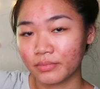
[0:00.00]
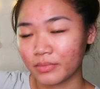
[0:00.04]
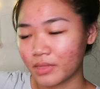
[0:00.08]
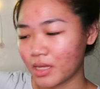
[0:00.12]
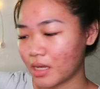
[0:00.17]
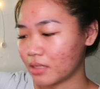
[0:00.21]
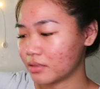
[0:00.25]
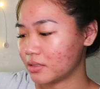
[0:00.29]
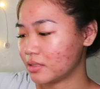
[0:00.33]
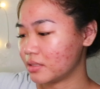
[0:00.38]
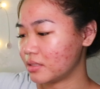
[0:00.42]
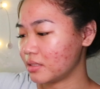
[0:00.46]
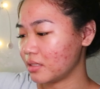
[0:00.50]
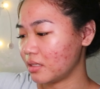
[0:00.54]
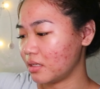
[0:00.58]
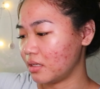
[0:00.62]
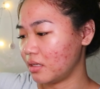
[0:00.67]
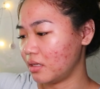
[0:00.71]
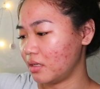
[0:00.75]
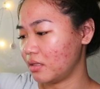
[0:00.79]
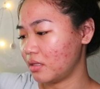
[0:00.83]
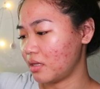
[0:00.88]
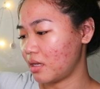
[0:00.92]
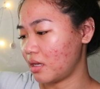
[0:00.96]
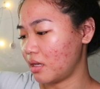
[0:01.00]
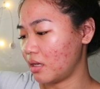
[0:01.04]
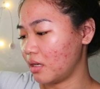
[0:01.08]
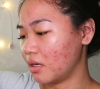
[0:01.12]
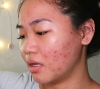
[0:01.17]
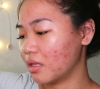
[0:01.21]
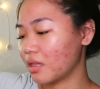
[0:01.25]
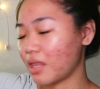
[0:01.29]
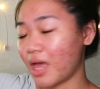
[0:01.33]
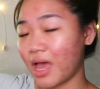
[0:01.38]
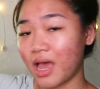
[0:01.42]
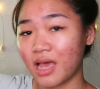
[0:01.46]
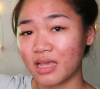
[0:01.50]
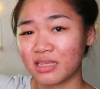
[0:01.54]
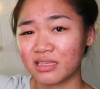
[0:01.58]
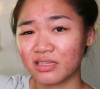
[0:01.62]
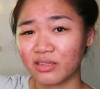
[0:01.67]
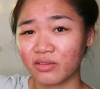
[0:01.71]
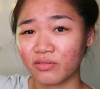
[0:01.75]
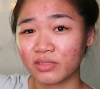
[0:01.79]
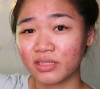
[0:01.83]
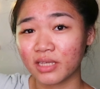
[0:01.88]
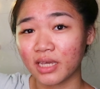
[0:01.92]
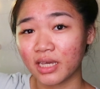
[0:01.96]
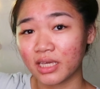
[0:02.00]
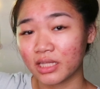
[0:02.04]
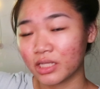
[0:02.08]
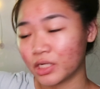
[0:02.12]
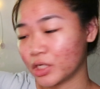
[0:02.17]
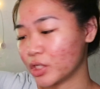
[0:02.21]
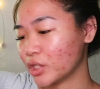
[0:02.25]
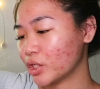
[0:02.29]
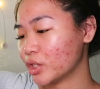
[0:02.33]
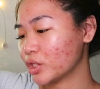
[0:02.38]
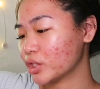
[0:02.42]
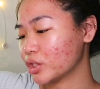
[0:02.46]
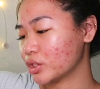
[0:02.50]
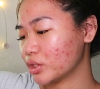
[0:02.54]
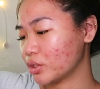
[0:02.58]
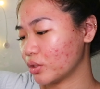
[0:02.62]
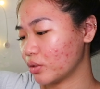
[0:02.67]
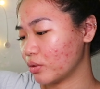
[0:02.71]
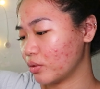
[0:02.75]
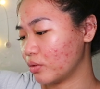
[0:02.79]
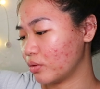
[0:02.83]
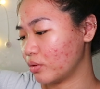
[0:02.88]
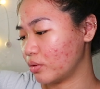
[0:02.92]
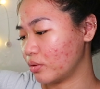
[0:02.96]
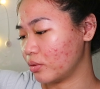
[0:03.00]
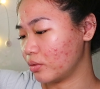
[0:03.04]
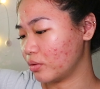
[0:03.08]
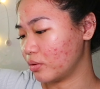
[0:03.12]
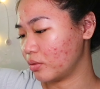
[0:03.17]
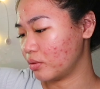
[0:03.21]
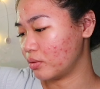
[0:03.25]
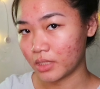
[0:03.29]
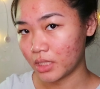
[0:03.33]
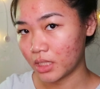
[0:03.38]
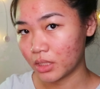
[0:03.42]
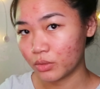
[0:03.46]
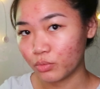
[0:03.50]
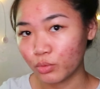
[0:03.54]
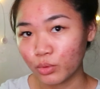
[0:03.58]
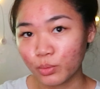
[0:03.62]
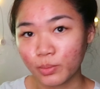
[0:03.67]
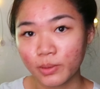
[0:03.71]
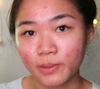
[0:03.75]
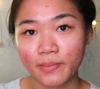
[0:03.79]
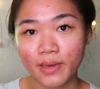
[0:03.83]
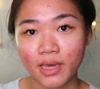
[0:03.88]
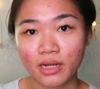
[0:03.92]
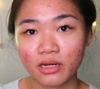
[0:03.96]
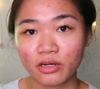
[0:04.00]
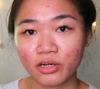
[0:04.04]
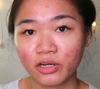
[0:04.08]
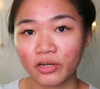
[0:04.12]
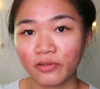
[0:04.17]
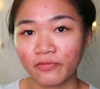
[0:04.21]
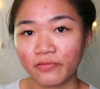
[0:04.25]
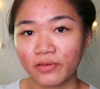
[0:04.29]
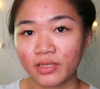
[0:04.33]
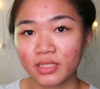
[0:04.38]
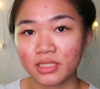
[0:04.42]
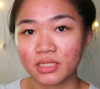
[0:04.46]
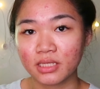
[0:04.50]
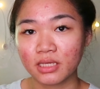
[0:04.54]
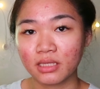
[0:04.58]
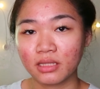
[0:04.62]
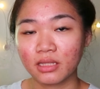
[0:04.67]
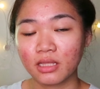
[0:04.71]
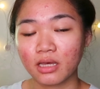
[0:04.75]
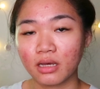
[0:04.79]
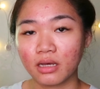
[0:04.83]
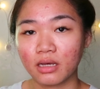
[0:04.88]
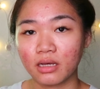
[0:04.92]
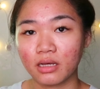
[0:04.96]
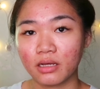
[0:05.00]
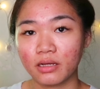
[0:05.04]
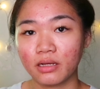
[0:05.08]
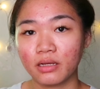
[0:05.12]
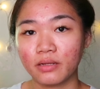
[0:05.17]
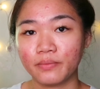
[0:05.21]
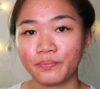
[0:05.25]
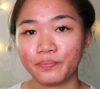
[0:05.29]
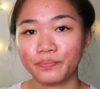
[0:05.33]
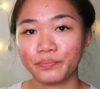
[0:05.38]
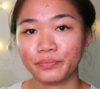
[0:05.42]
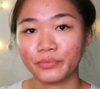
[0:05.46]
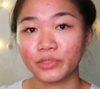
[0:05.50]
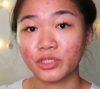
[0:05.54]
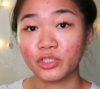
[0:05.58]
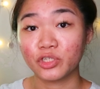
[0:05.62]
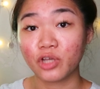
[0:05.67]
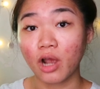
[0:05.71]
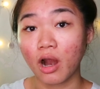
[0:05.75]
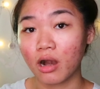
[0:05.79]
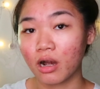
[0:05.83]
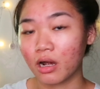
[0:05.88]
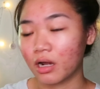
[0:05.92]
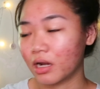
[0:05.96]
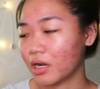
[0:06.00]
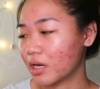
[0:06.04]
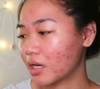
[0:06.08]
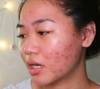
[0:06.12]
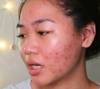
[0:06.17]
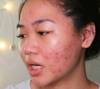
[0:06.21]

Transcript: that's in a glass container, so it will be better if it's in a jar.